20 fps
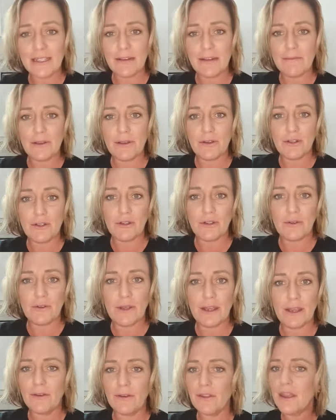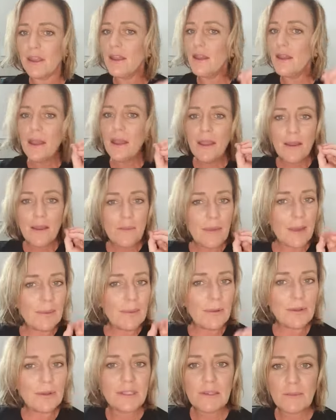in emotional health,
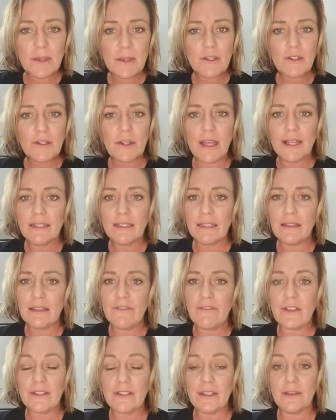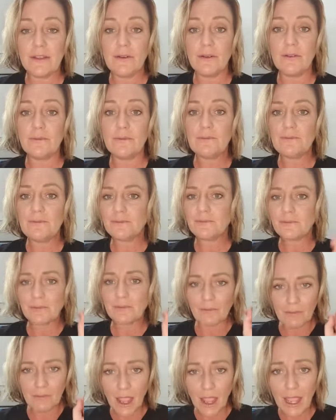people who specialize in the physical,
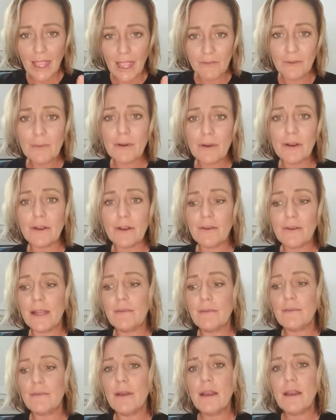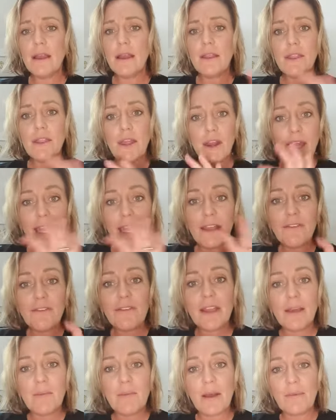I have a program that I have
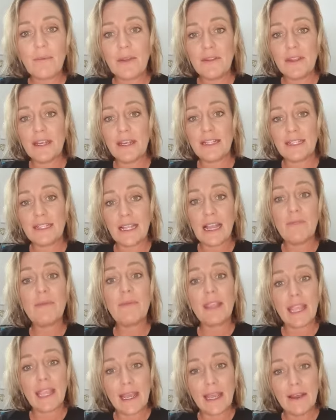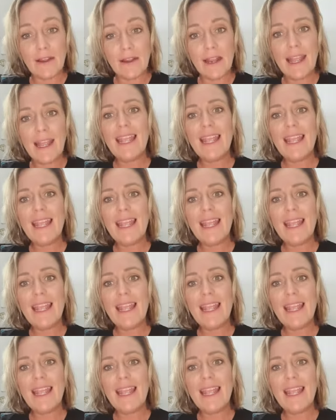come up with that is coming out.